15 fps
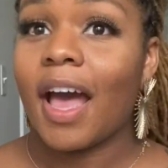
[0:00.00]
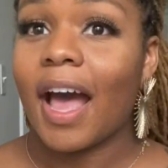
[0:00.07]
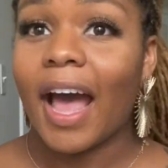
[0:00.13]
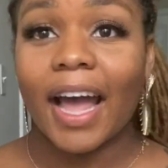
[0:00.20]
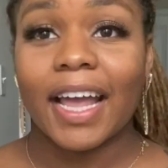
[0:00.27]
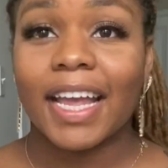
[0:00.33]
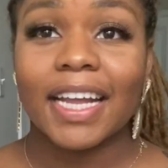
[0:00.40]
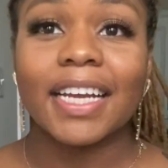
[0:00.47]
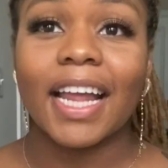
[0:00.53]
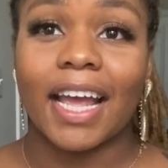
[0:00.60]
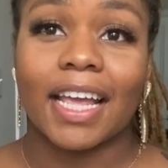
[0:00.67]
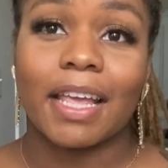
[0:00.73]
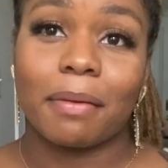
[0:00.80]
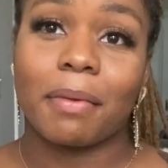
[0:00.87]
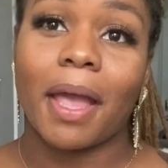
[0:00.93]
I
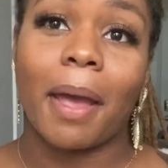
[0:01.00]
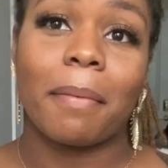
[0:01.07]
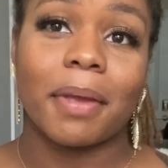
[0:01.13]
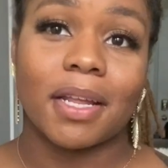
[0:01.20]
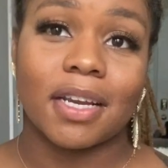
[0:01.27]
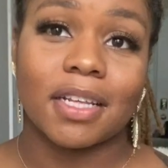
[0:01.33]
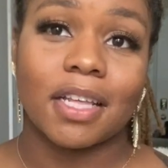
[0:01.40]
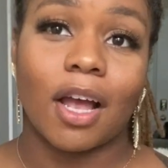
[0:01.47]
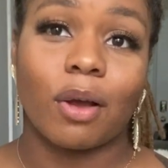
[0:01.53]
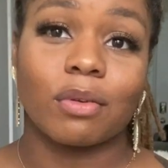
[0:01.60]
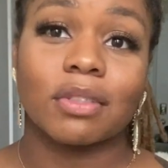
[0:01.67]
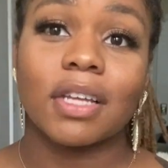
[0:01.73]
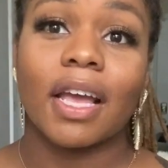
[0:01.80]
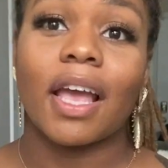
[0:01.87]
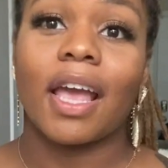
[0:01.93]
cannot keep Gabby in this
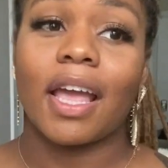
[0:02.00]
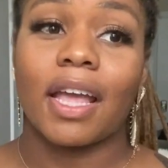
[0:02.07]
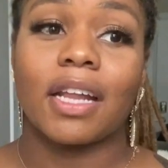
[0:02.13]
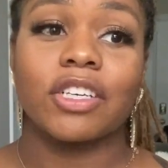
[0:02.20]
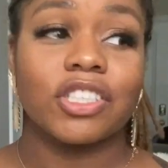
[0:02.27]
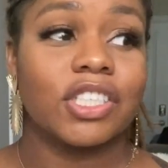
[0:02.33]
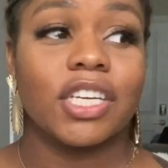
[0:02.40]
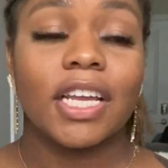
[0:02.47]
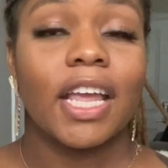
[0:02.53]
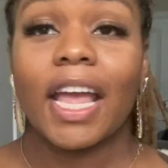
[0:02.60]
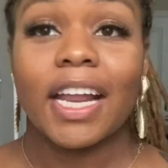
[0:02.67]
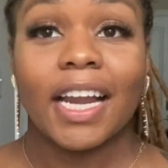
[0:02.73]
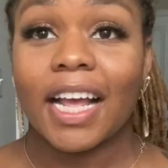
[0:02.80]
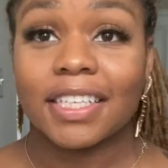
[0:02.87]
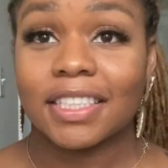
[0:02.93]
house, and she
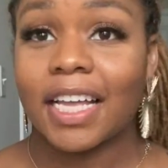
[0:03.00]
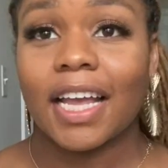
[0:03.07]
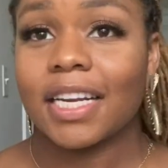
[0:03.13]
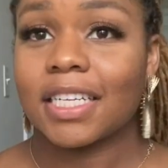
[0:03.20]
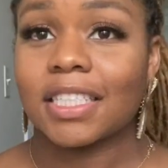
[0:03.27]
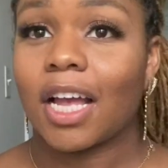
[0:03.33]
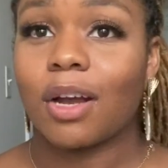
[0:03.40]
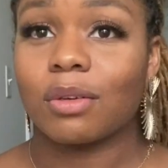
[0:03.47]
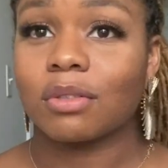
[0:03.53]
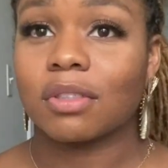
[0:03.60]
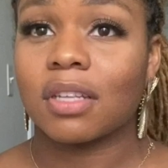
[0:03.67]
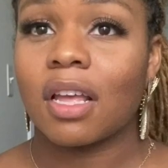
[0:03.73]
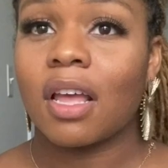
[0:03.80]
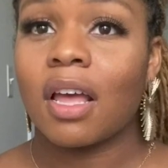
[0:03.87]
cannot stay in this house.